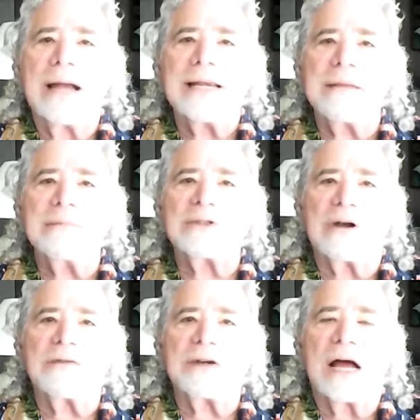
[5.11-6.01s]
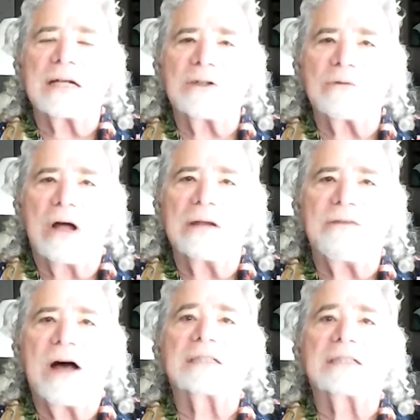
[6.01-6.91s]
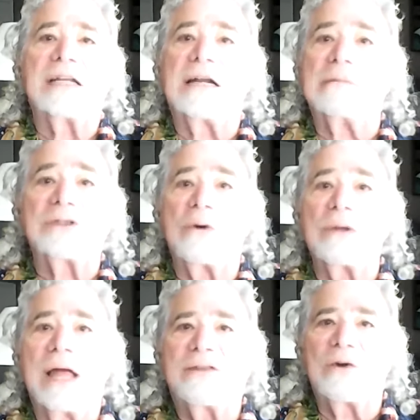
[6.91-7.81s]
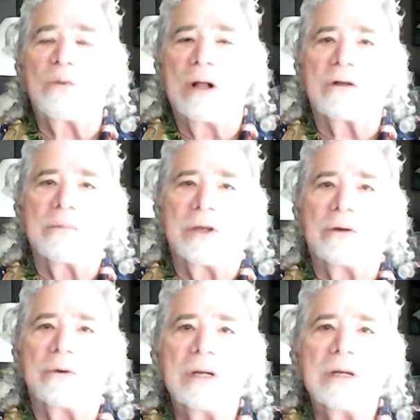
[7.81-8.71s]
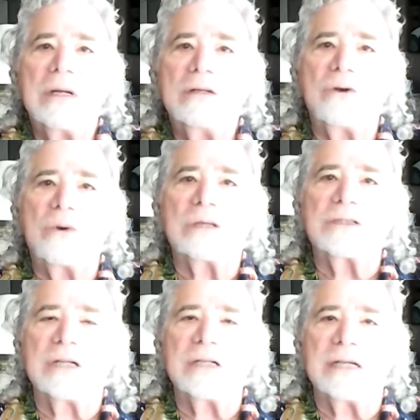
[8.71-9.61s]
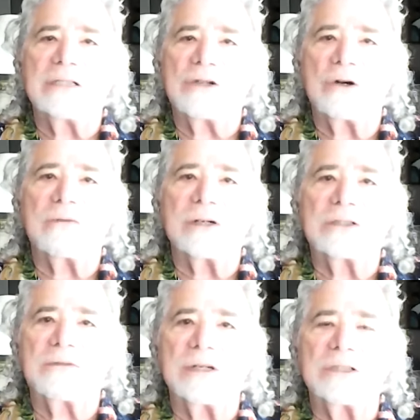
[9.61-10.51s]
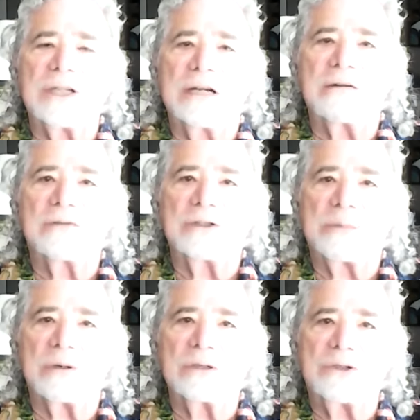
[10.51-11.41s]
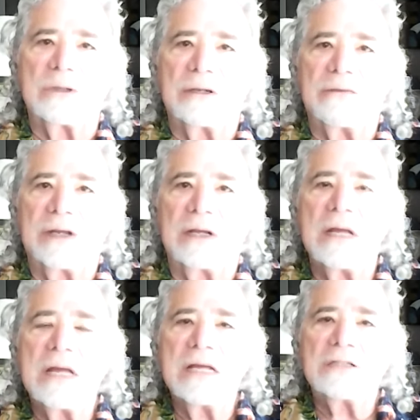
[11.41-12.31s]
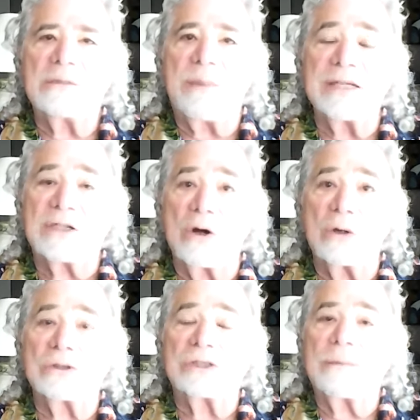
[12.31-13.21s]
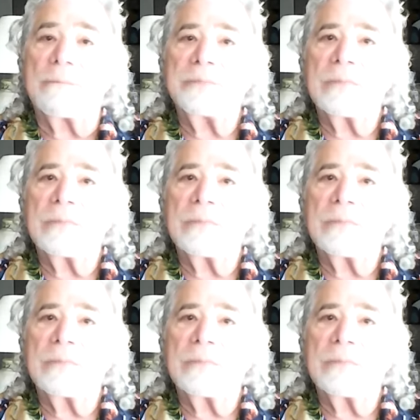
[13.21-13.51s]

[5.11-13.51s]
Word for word: My name is Reverend Dr. Ron Fox, and I'm so glad to welcome you to our Sunday service for the Center for Spiritual Living, Space Coast.